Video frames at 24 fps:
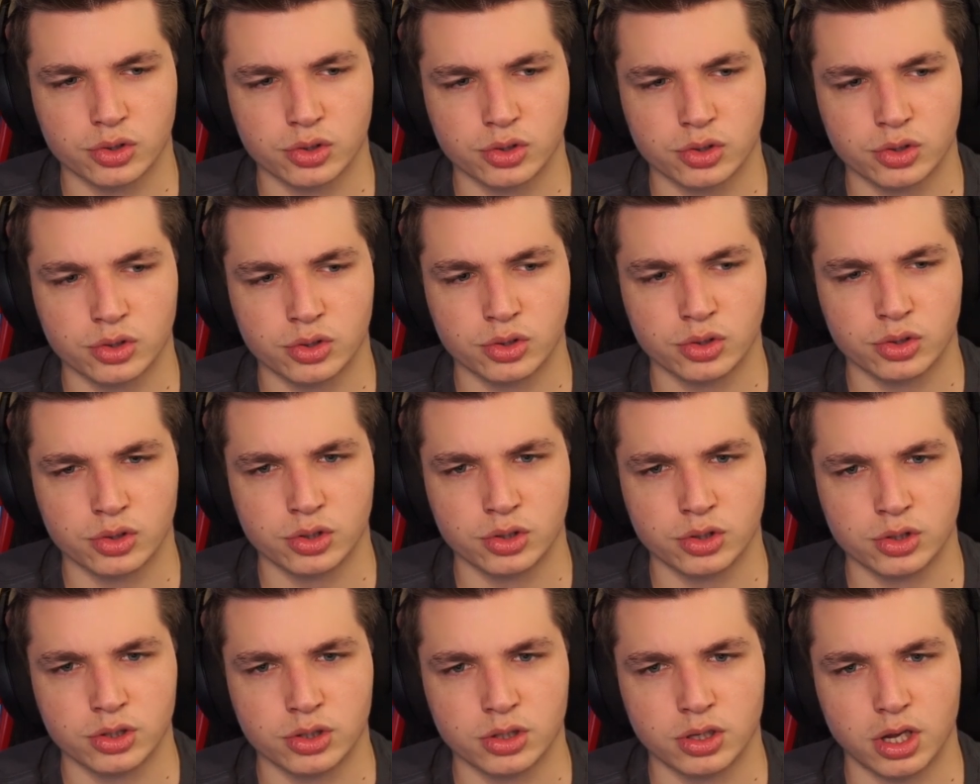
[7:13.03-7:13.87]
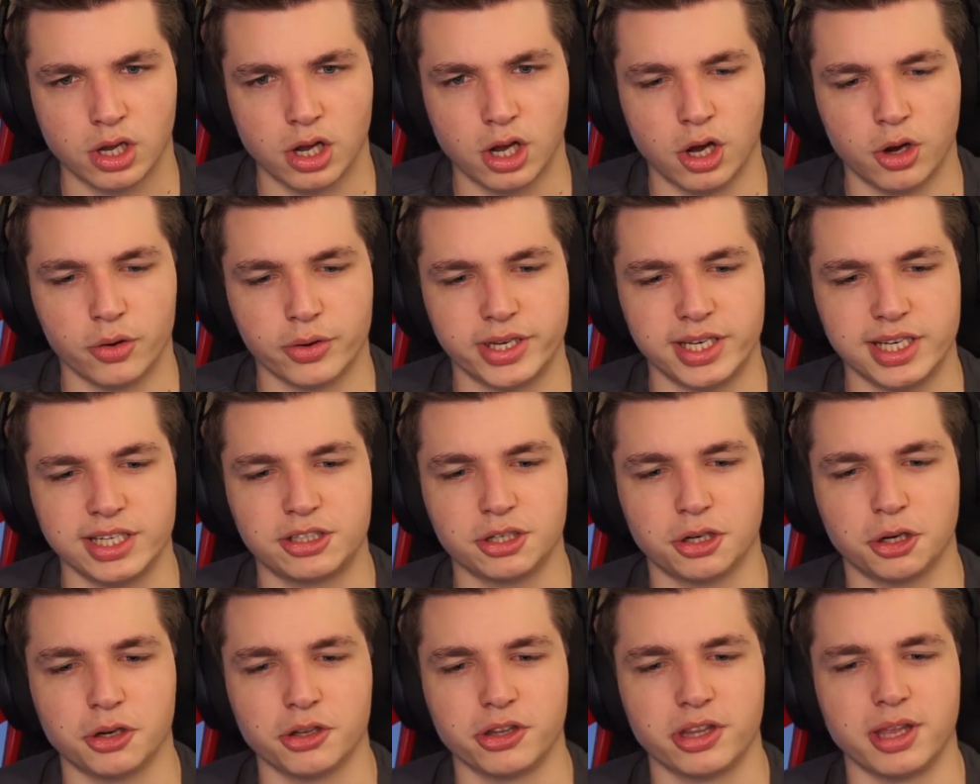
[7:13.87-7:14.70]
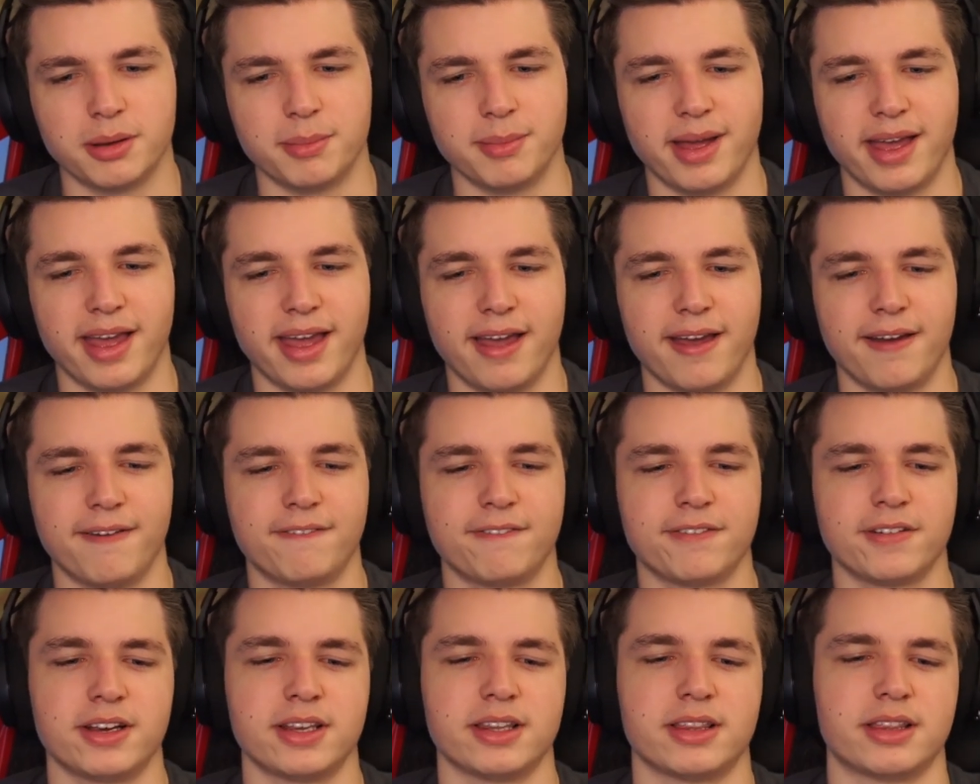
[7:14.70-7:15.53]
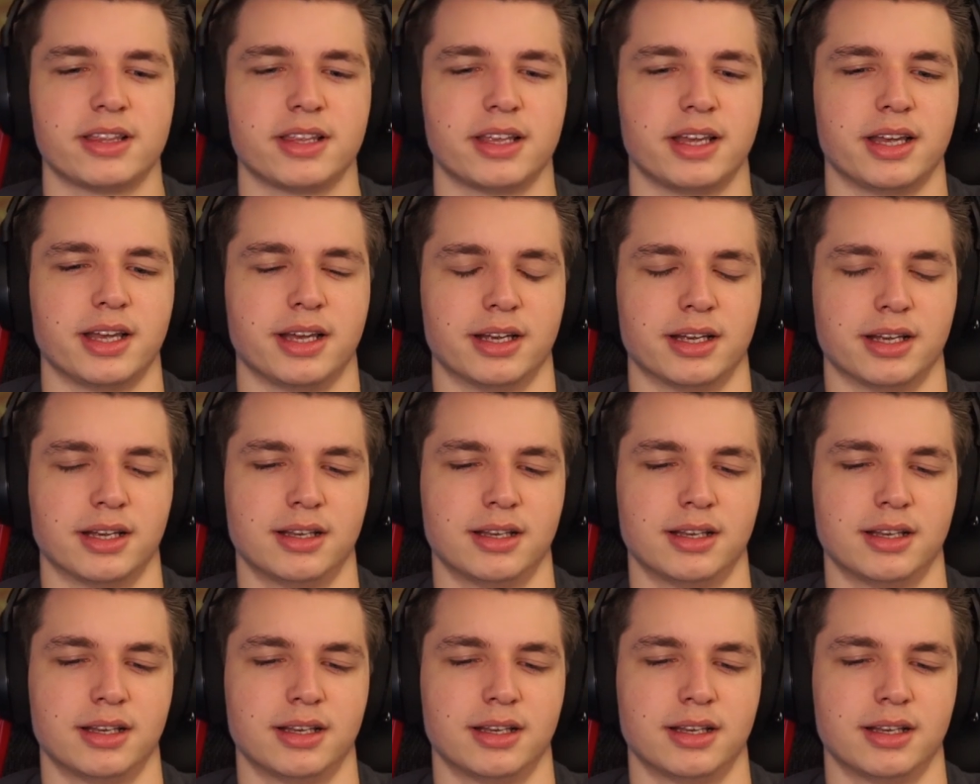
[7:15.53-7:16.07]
Oh, so oh he told them everything. Barry to